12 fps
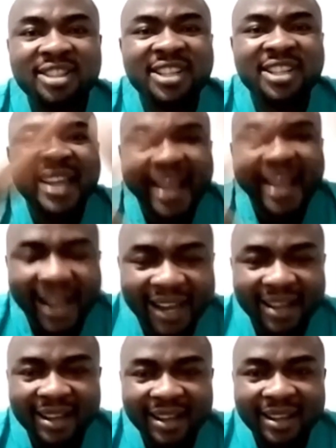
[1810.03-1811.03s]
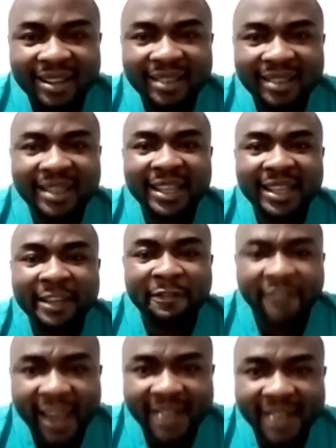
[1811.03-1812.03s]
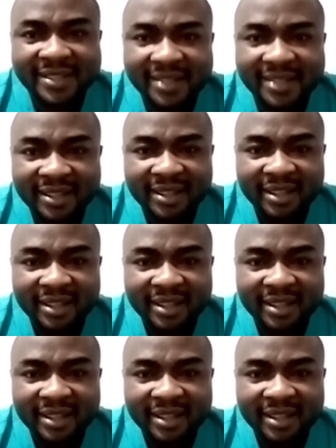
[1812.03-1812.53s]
check the effect